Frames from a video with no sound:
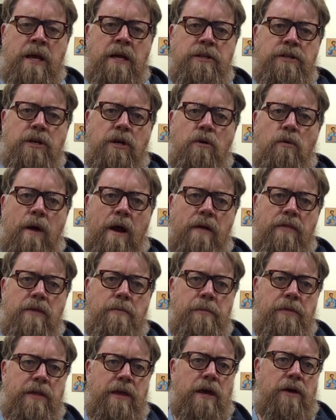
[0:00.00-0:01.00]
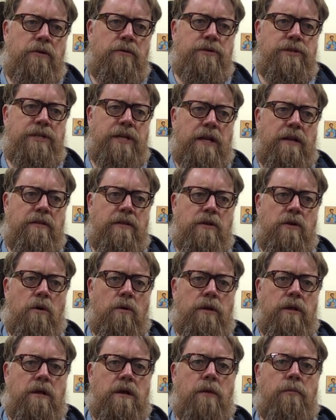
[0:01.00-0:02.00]
to ground them in the understanding that
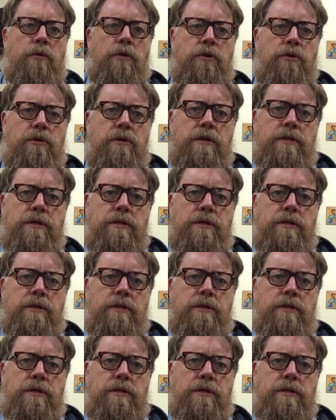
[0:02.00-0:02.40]
Holy Communion